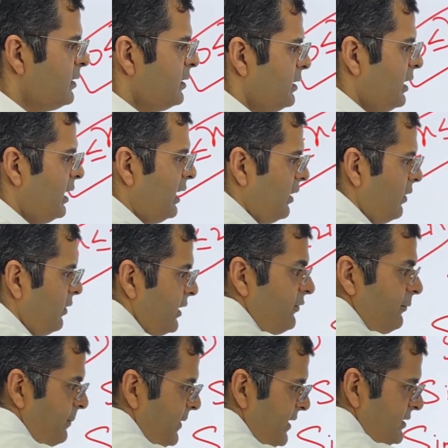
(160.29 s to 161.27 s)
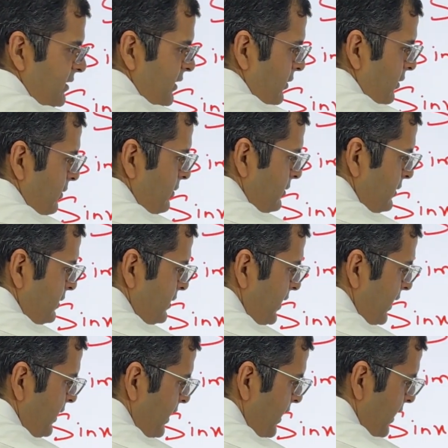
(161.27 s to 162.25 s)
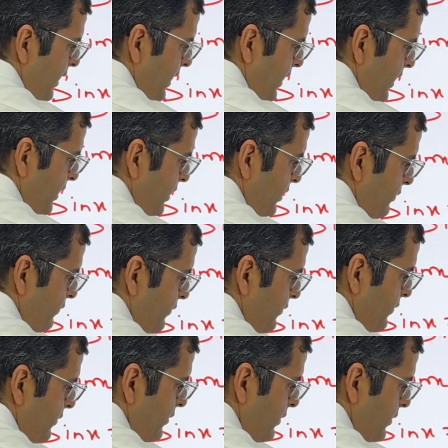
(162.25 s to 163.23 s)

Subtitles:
Now if p is 0, then if